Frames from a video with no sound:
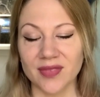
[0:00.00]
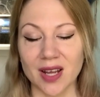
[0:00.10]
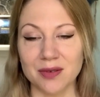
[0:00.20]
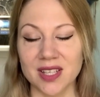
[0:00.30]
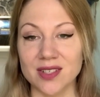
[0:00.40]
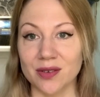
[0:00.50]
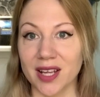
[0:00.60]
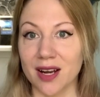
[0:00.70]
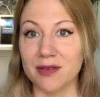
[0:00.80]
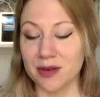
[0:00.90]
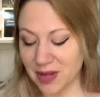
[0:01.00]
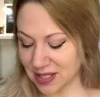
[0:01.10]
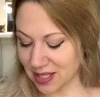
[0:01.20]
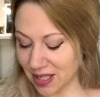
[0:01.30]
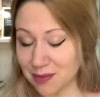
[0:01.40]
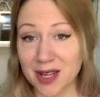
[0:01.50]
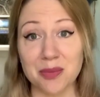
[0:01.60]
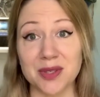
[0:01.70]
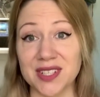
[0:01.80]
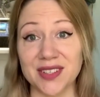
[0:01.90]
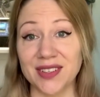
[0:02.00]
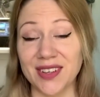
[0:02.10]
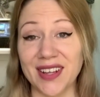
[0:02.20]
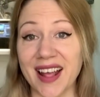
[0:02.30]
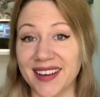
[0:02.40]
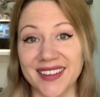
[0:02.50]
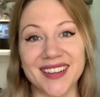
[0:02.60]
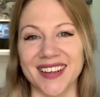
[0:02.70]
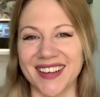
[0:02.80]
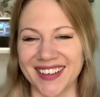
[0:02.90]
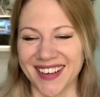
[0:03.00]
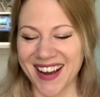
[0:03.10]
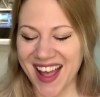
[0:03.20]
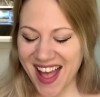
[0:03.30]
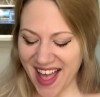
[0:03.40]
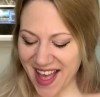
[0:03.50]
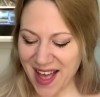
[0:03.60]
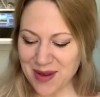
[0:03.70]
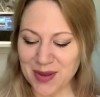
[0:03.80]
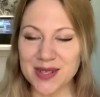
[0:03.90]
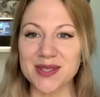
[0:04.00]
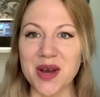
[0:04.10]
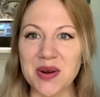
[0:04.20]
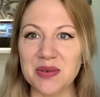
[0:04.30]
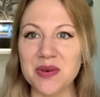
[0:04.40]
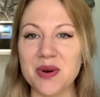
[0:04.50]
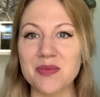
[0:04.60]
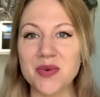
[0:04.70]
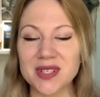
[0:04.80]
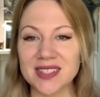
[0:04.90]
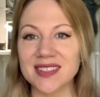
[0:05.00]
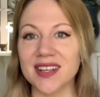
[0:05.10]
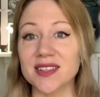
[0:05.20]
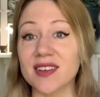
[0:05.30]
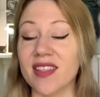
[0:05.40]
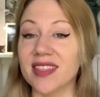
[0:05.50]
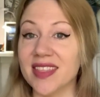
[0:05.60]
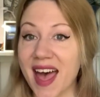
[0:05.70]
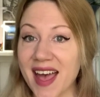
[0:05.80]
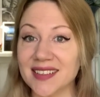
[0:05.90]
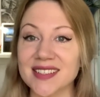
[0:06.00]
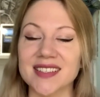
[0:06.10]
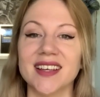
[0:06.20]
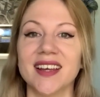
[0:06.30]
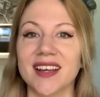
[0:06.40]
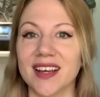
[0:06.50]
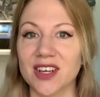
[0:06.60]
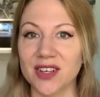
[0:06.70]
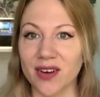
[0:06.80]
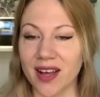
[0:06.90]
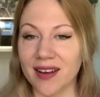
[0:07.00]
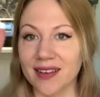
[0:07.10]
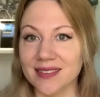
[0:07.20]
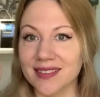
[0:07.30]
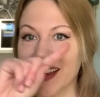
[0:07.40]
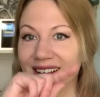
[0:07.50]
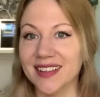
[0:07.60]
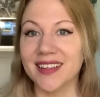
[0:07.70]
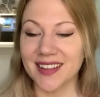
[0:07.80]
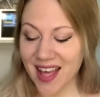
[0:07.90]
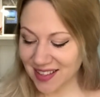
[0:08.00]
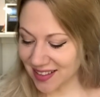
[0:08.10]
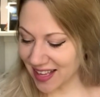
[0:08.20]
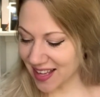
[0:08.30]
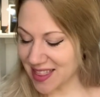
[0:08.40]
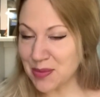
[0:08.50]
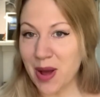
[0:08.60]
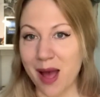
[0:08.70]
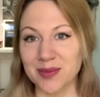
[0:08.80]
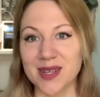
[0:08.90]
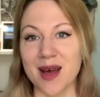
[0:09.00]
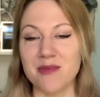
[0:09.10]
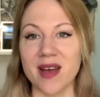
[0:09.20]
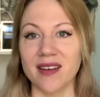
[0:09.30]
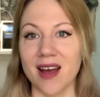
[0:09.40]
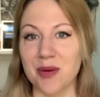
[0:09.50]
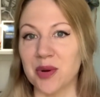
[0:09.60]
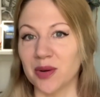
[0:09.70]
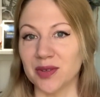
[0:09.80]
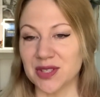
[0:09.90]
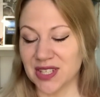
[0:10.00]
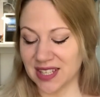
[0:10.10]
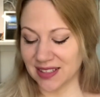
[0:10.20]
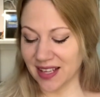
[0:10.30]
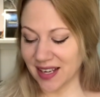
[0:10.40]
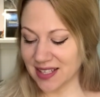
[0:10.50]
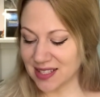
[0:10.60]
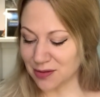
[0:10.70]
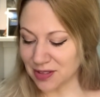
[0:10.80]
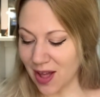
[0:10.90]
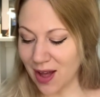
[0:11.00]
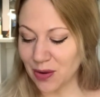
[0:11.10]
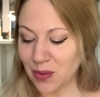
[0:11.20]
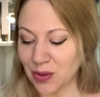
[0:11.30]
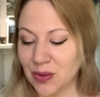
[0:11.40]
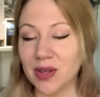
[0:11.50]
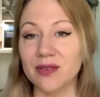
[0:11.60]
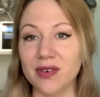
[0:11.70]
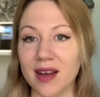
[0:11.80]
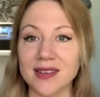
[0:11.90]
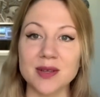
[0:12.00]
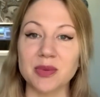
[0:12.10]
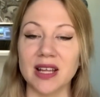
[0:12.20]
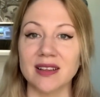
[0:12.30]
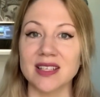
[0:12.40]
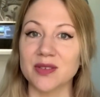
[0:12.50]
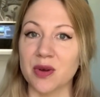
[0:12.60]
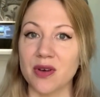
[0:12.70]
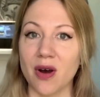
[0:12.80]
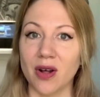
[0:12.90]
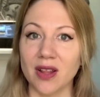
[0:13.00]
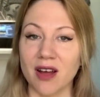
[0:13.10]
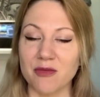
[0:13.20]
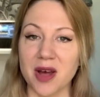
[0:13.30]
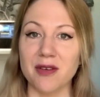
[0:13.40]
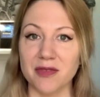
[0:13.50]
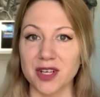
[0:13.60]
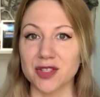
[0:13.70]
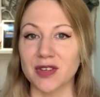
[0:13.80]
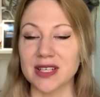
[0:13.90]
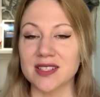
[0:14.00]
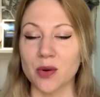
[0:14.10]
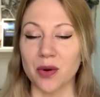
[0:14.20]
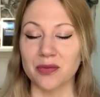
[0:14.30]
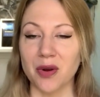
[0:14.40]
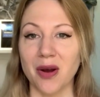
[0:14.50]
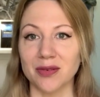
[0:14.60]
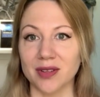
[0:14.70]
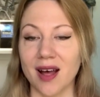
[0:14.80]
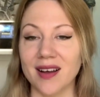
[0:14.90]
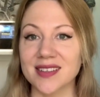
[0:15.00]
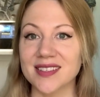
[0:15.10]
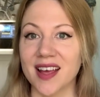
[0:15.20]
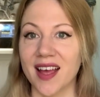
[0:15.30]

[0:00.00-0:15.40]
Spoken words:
really don't care for mending, and I'm not particularly good at it either. So if you want more details on that, go ahead and click that link that popped up and hop over to the latest vlog, or you can find a playlist with all of my Finish Fix or Frog vlogs